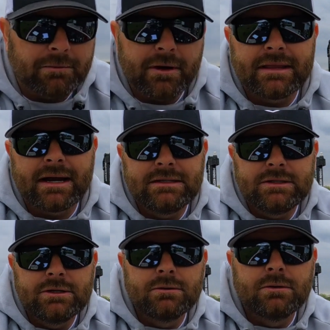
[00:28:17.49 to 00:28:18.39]
upgrade that I
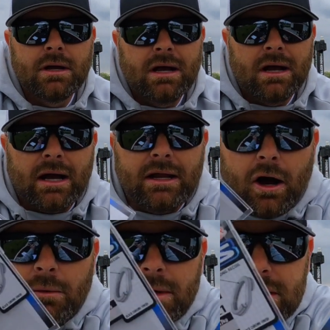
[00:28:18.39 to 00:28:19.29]
do, I
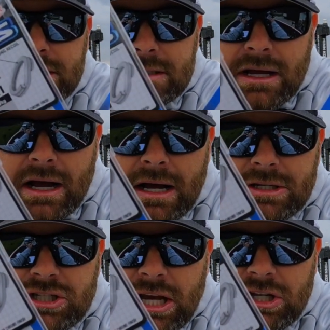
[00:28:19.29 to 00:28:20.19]
always
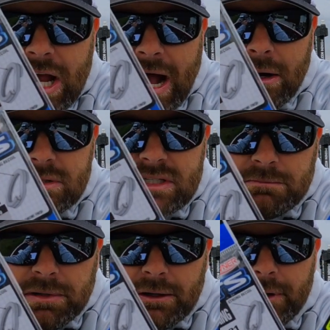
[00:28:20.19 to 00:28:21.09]
change out
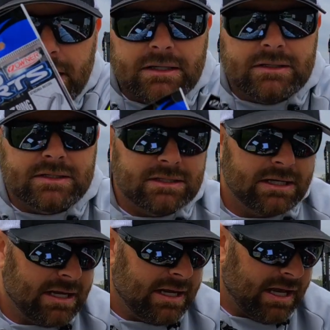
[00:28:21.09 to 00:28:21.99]
split rings.
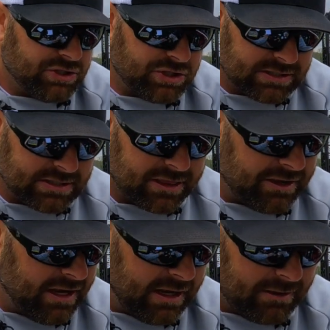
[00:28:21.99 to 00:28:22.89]
It's just a
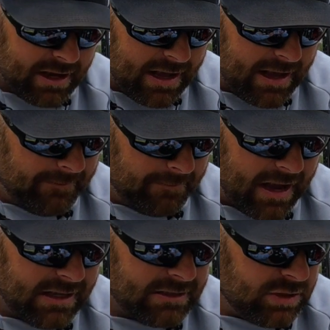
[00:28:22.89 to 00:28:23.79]
thing
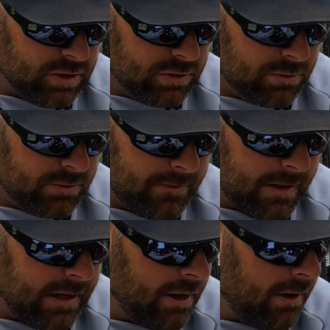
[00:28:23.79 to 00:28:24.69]
I do.
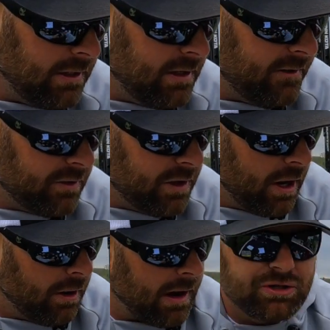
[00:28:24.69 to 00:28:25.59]
You know, you never
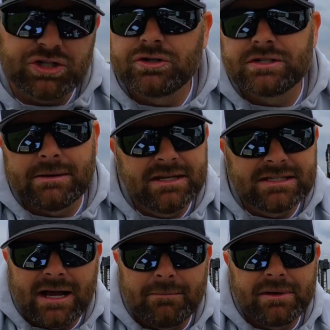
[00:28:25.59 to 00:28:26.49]
know. I'm sure some of
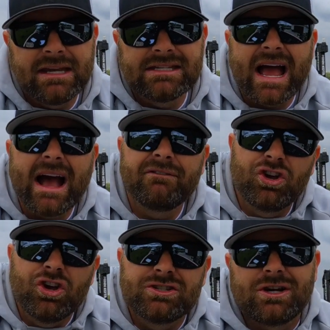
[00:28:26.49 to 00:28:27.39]
these companies
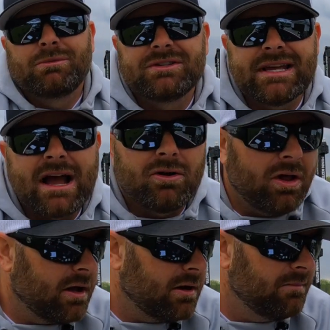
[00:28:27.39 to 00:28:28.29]
have good terminal tackle
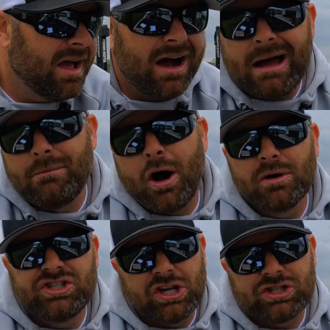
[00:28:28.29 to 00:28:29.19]
on them. I'm
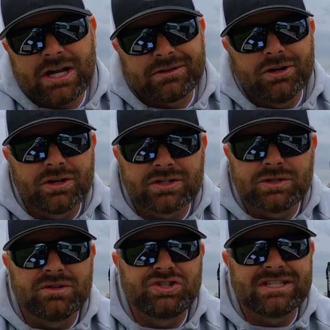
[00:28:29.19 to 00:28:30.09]
always changing out the hook,
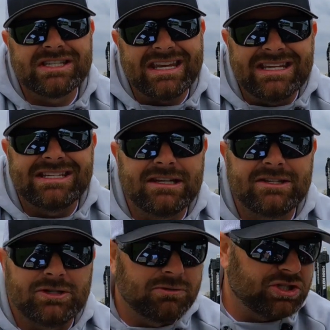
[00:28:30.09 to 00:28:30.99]
so it's just easy
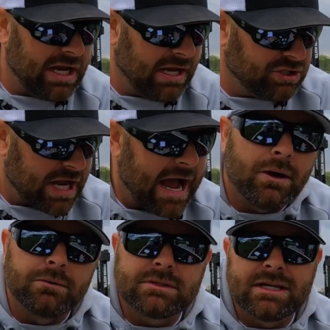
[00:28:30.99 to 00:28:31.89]
to change
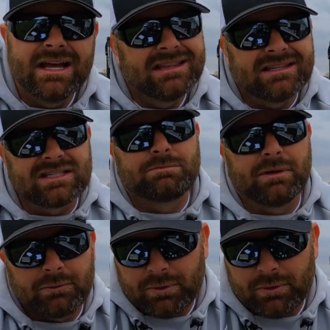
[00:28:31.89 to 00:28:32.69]
out the split